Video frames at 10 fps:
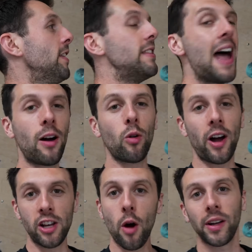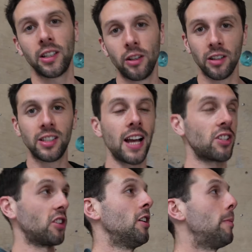Now I know I can do this
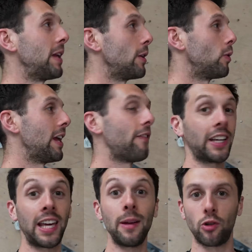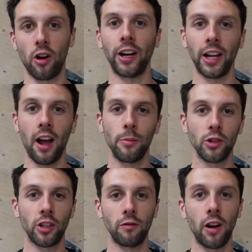section, but equally if I keep trying it, I'm
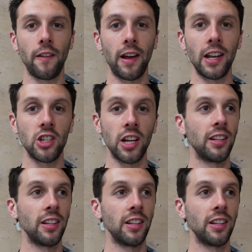just gonna run out of energy.